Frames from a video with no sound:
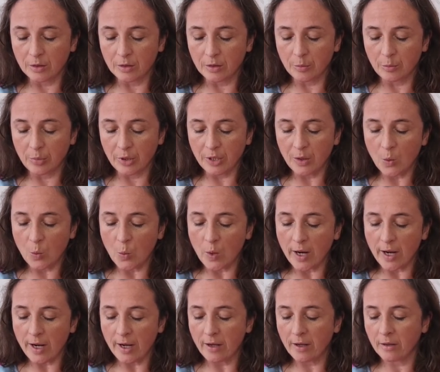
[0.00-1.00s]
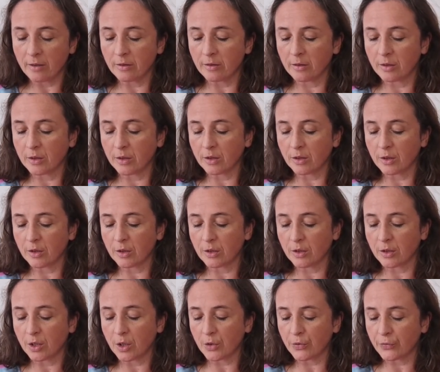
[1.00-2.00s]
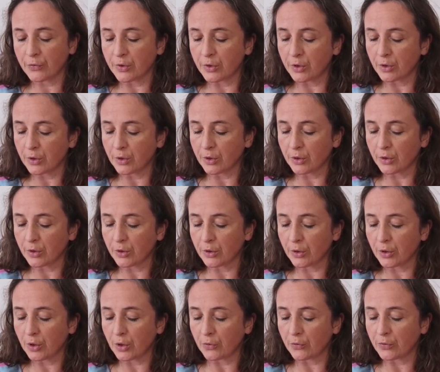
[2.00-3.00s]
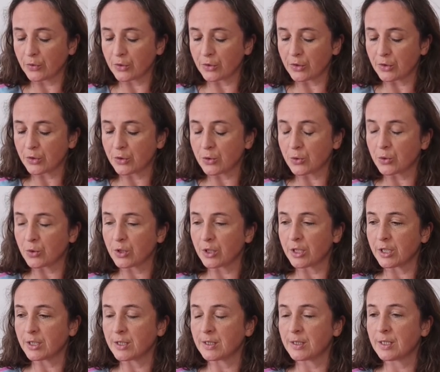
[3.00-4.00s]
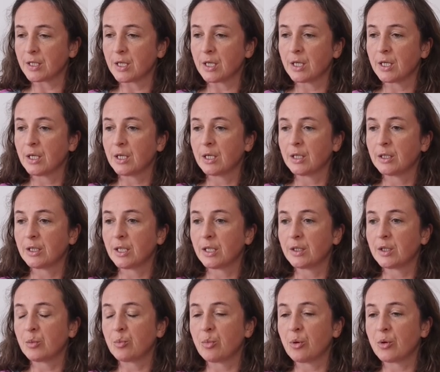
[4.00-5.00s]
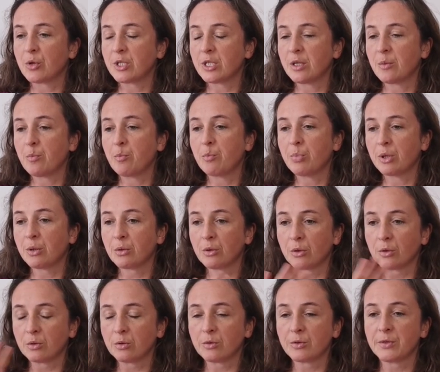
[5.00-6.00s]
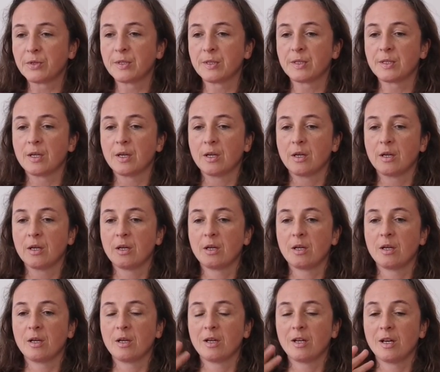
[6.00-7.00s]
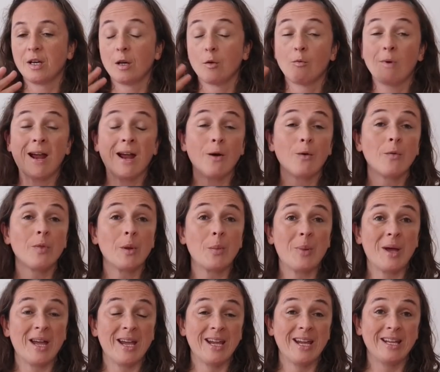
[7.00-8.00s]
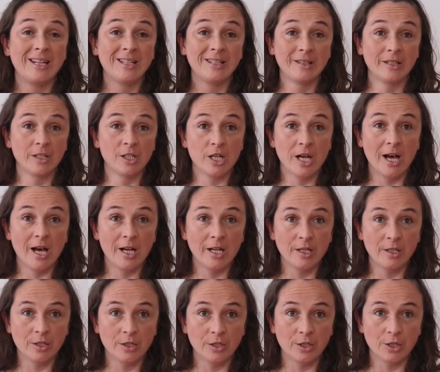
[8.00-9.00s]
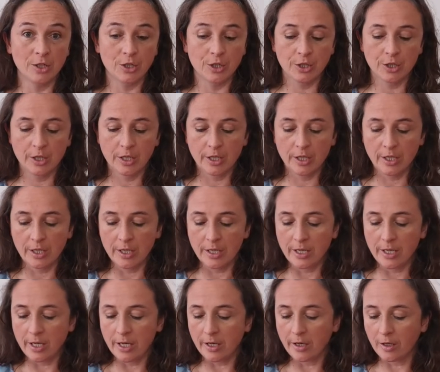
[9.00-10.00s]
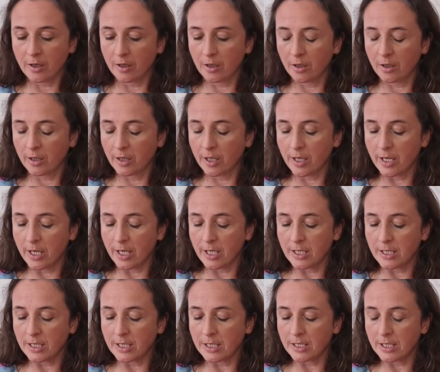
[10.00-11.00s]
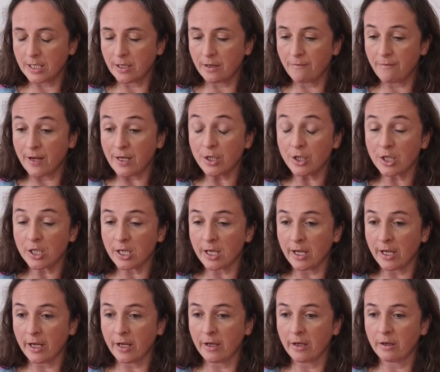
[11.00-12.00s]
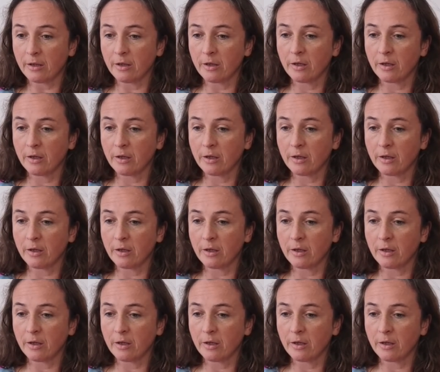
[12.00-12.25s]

Be aware of the stories that the body builds around the pain and the challenge, and eventually